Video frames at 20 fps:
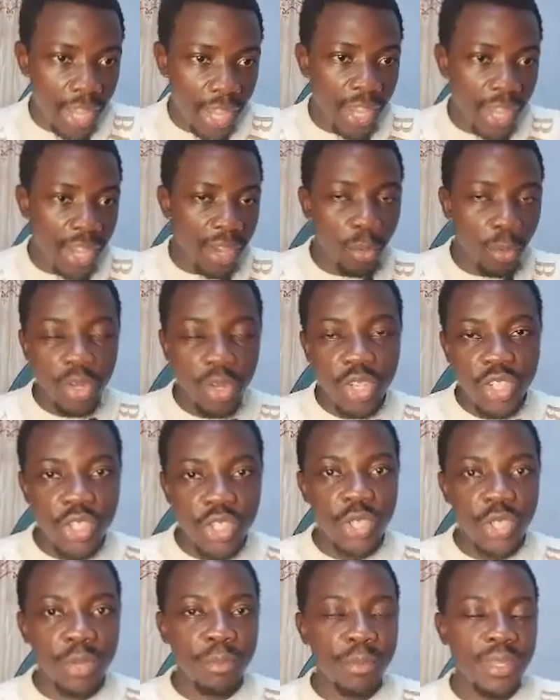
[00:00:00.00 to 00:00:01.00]
which
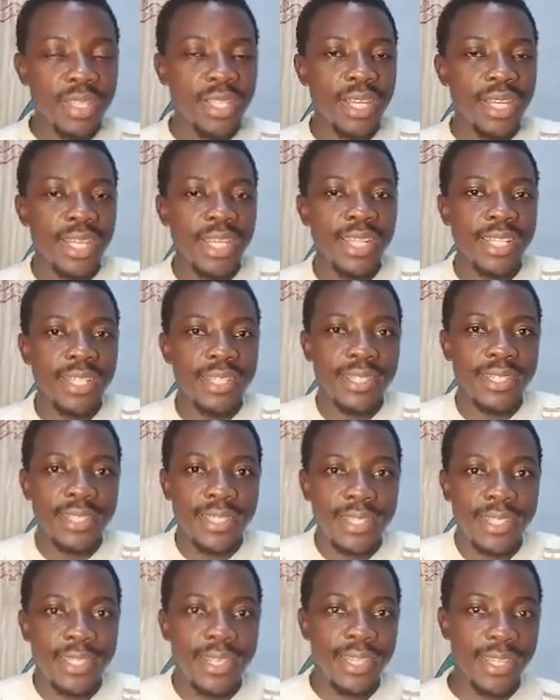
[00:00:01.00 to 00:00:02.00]
basically
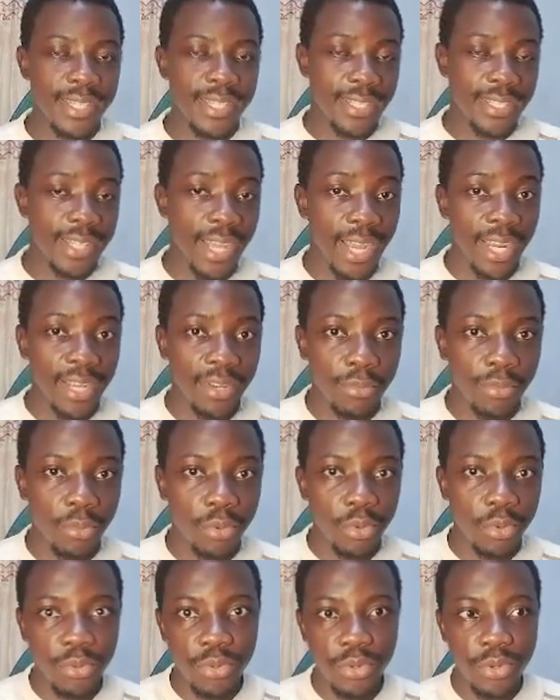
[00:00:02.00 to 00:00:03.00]
it's done
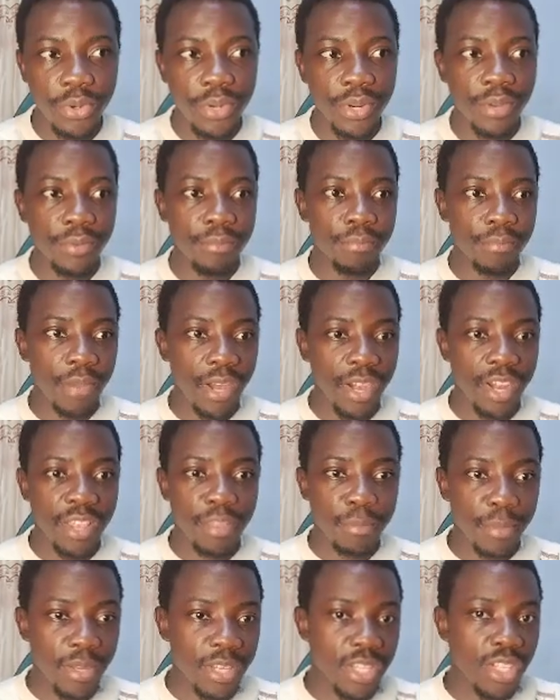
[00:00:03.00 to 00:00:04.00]
during
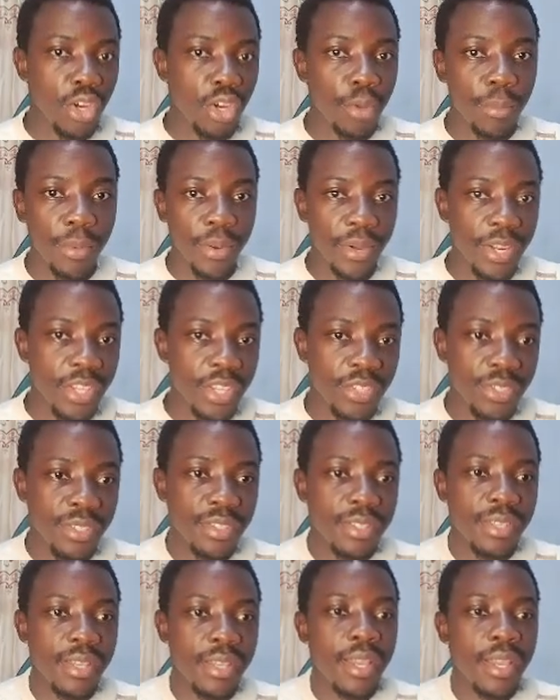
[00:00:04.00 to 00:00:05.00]
arithmetic operations.
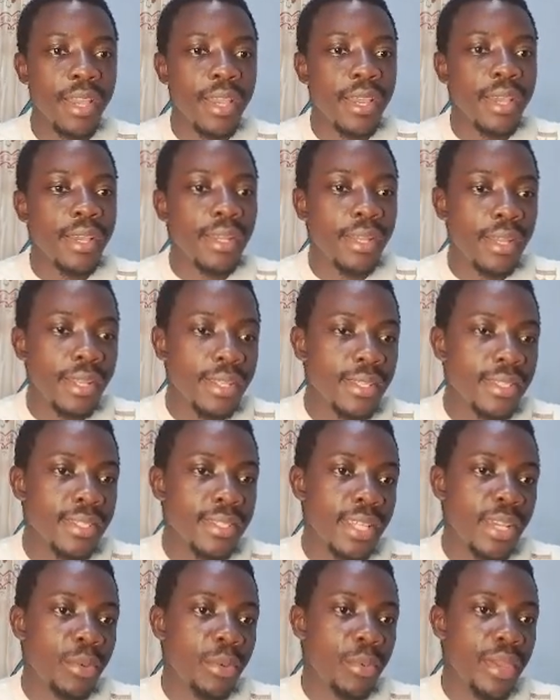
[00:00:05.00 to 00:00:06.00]
Let's say
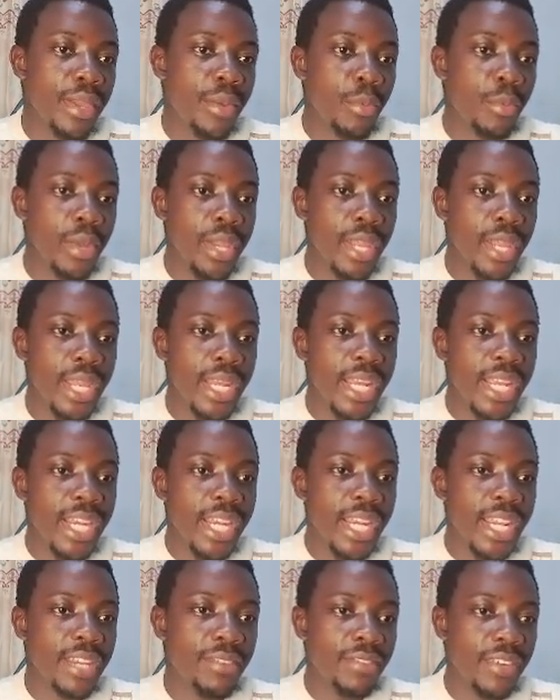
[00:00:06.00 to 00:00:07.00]
we declared a
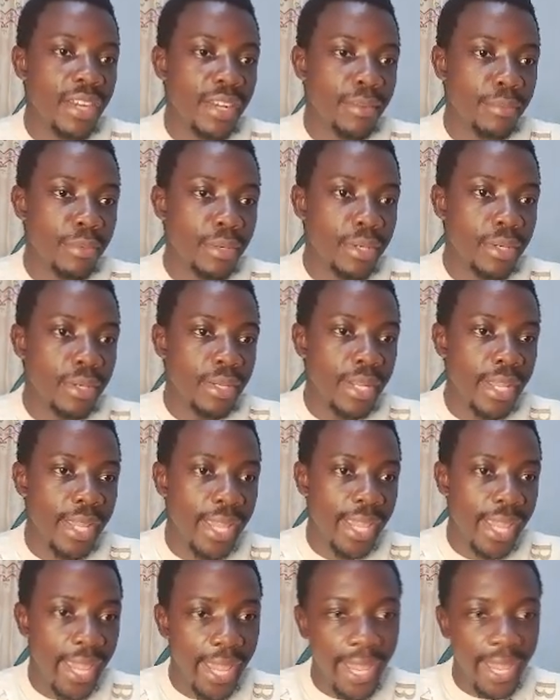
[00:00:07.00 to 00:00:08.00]
variable
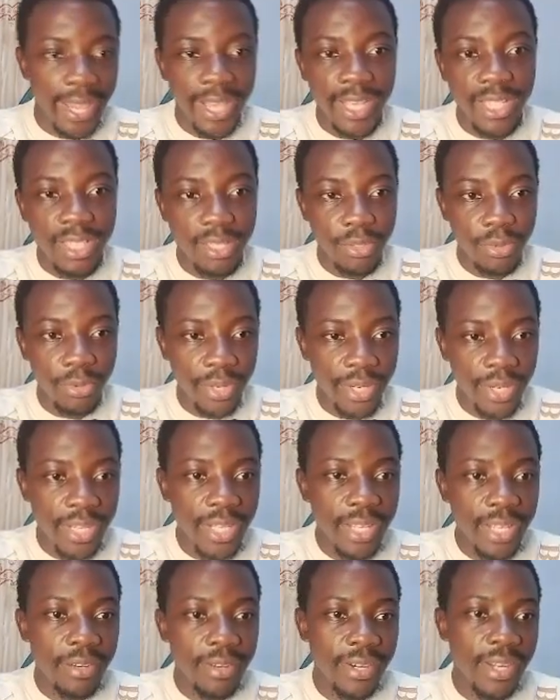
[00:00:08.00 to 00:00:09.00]
x already,
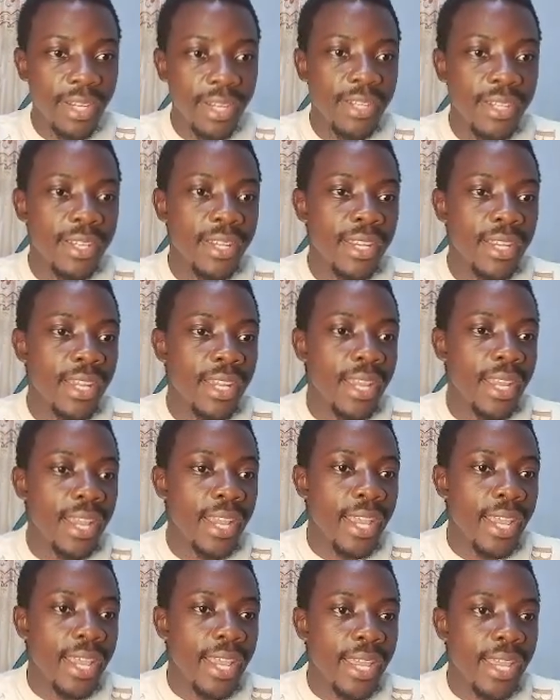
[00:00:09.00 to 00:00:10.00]
right?
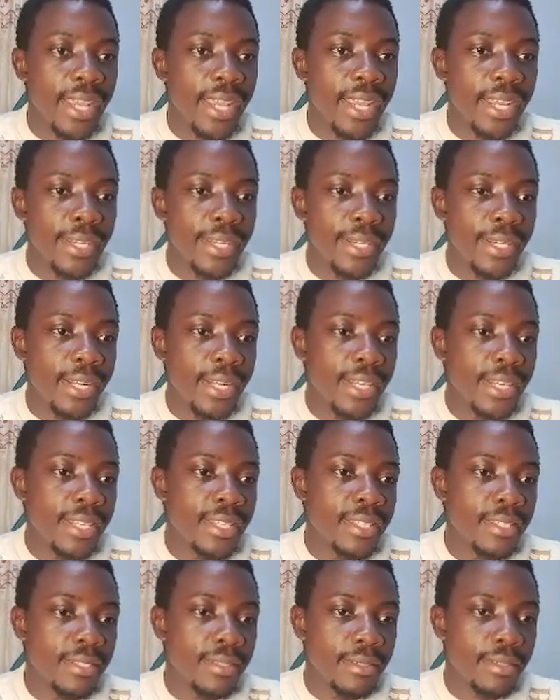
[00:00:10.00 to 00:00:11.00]
And
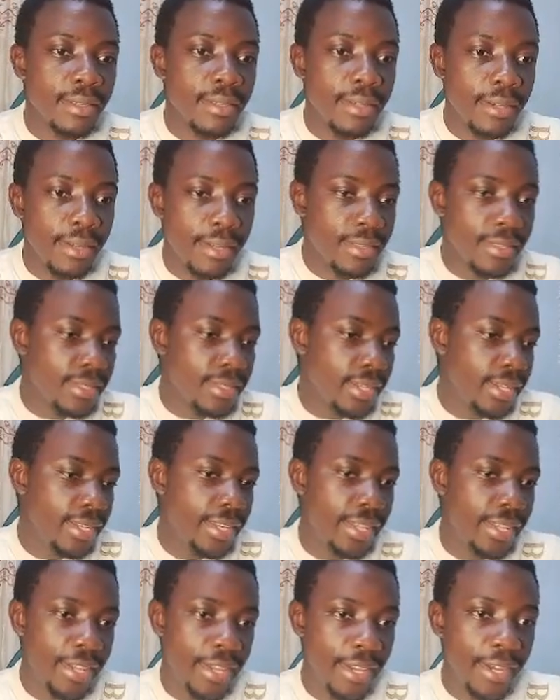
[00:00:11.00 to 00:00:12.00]
let's inside
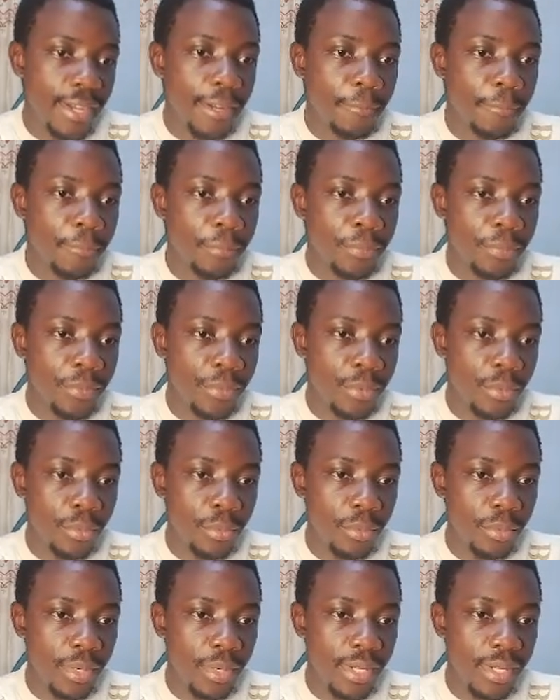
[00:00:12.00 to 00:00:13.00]
here,
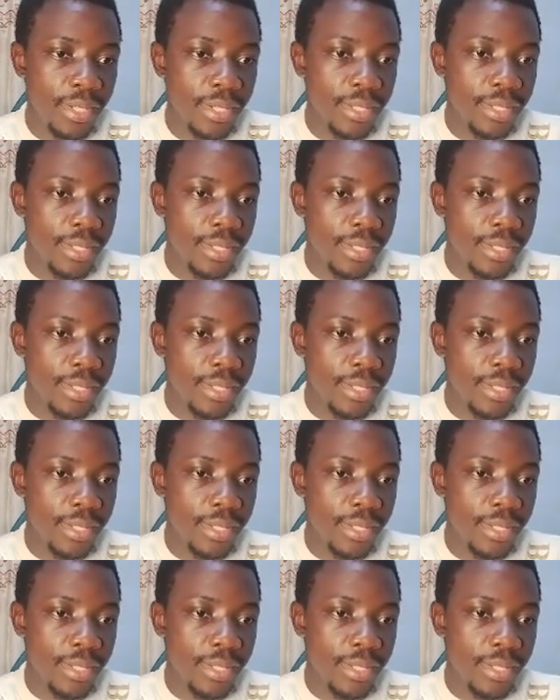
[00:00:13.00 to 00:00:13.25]
let's